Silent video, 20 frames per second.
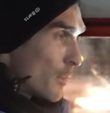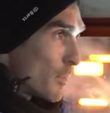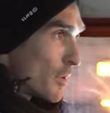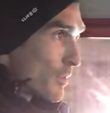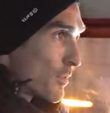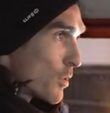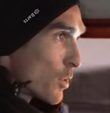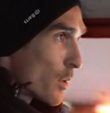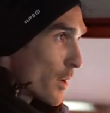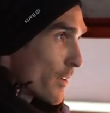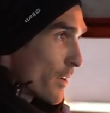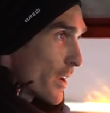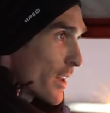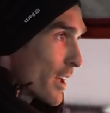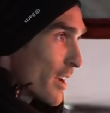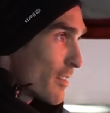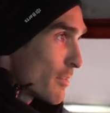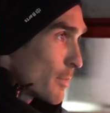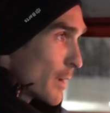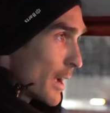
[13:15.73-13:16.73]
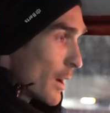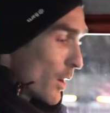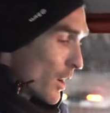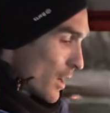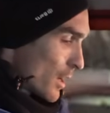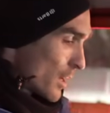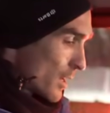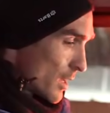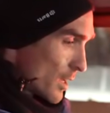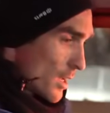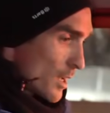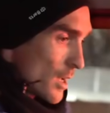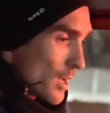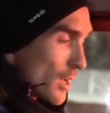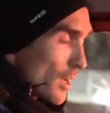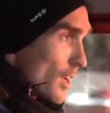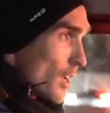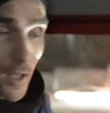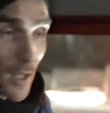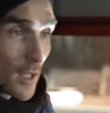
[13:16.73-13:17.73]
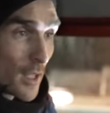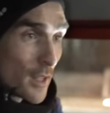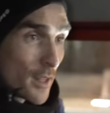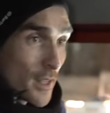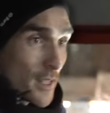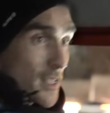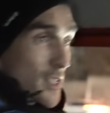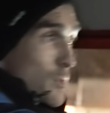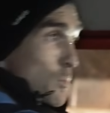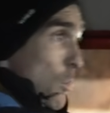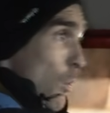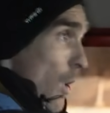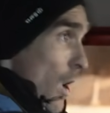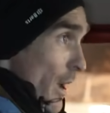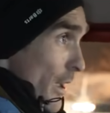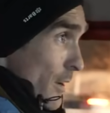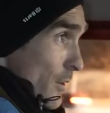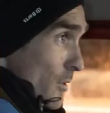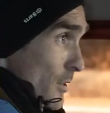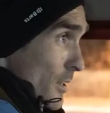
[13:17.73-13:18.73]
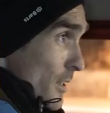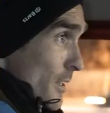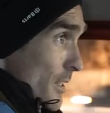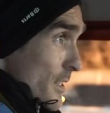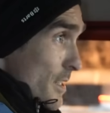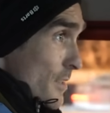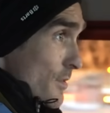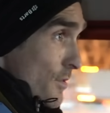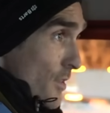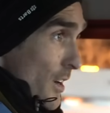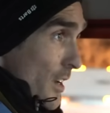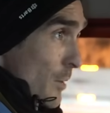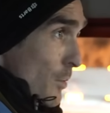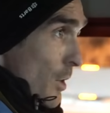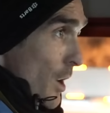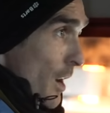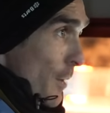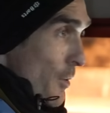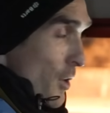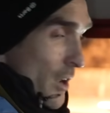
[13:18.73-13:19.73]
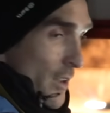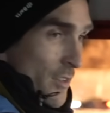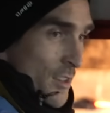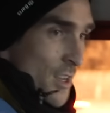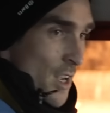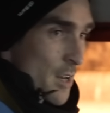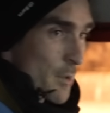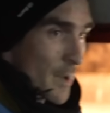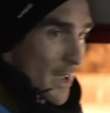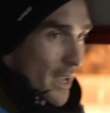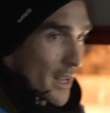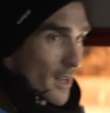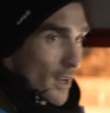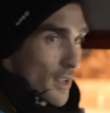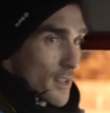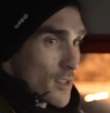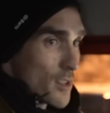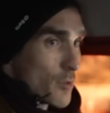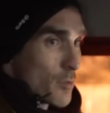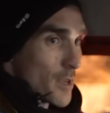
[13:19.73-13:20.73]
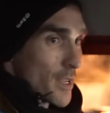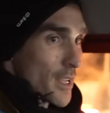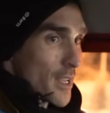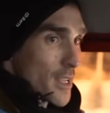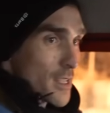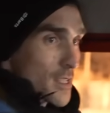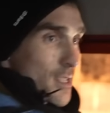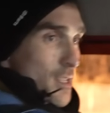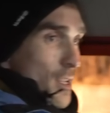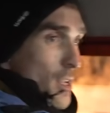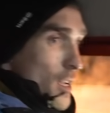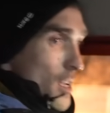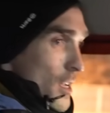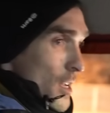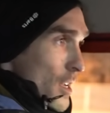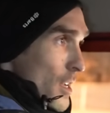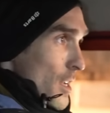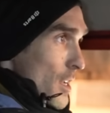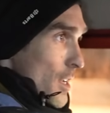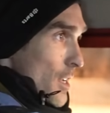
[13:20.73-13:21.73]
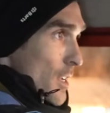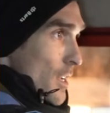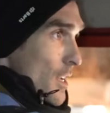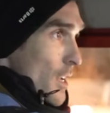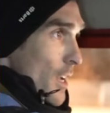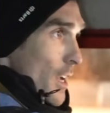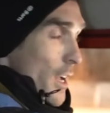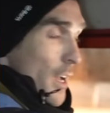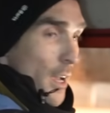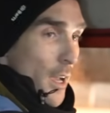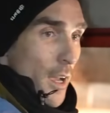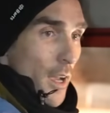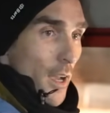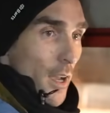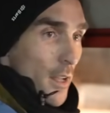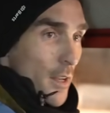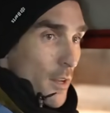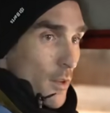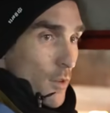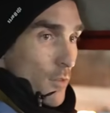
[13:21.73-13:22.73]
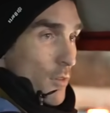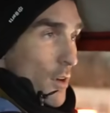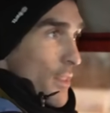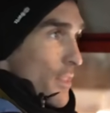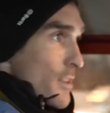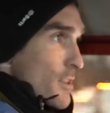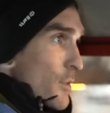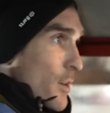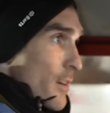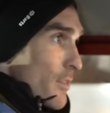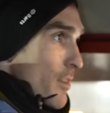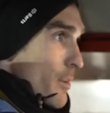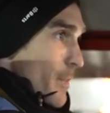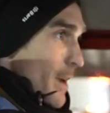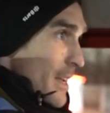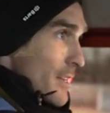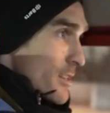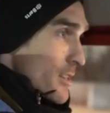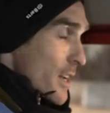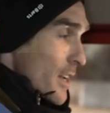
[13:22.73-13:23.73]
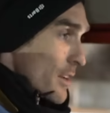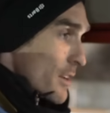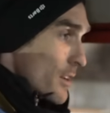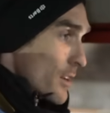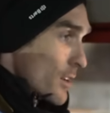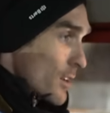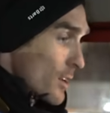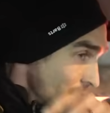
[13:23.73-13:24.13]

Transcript: Before we run out of power. This is wild. This is freaking wild. I'm not even turning my headlights on because uh, I don't want to run the 12 hour battery down.